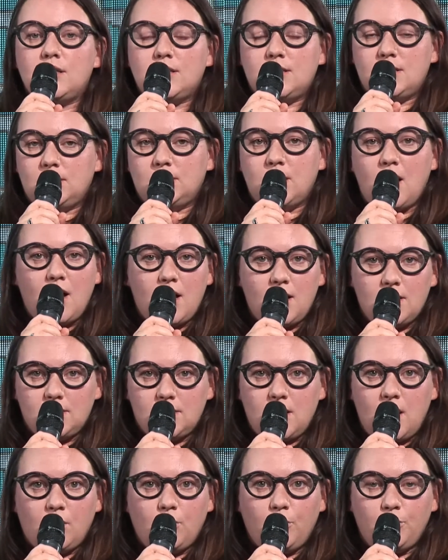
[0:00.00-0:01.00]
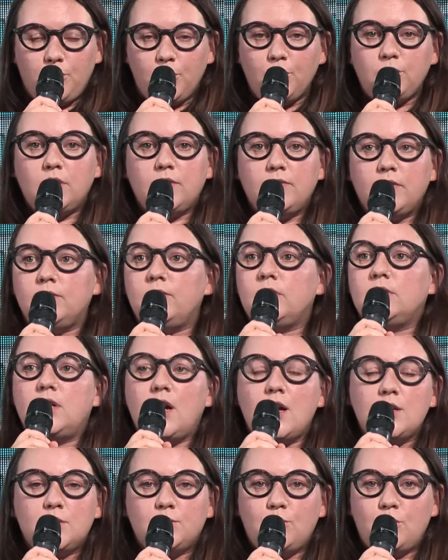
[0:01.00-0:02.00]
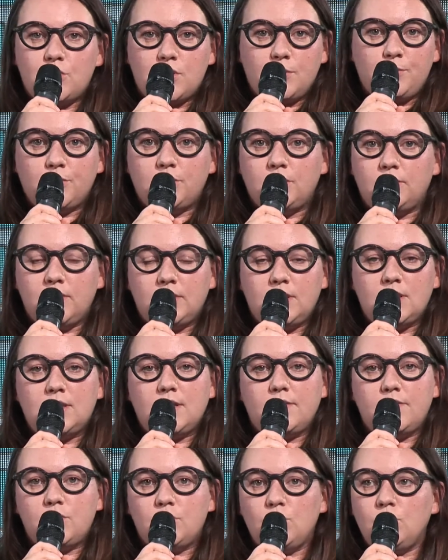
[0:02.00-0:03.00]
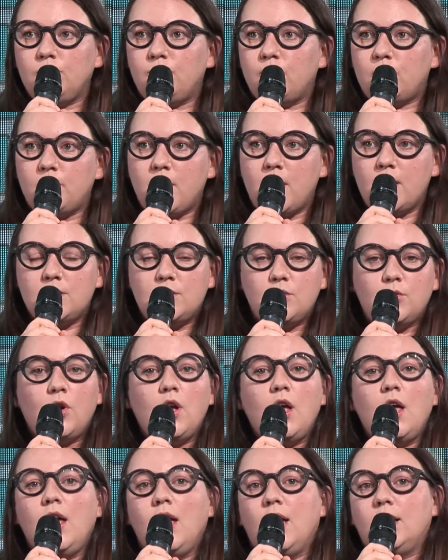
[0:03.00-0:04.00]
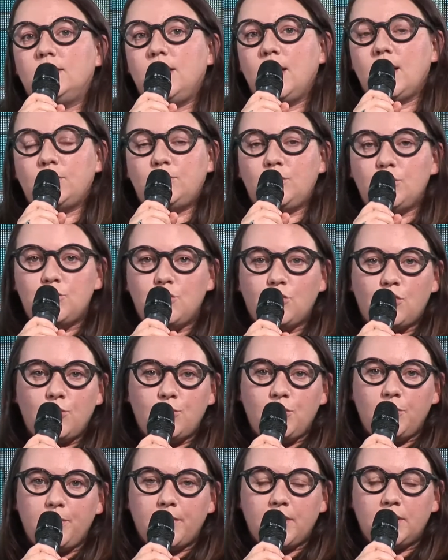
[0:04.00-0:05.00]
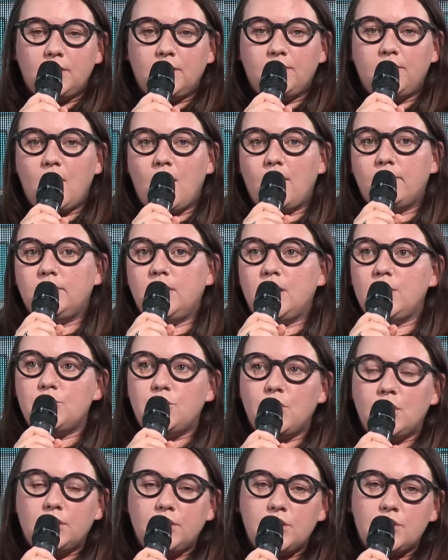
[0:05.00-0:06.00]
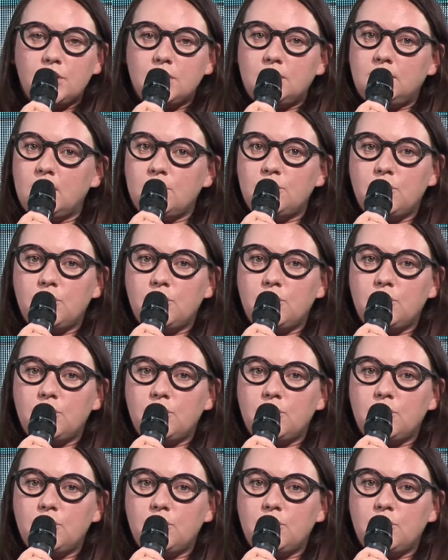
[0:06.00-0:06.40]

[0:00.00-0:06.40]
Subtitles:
rules regarding of what artist is using the computer. They can look up all of the information,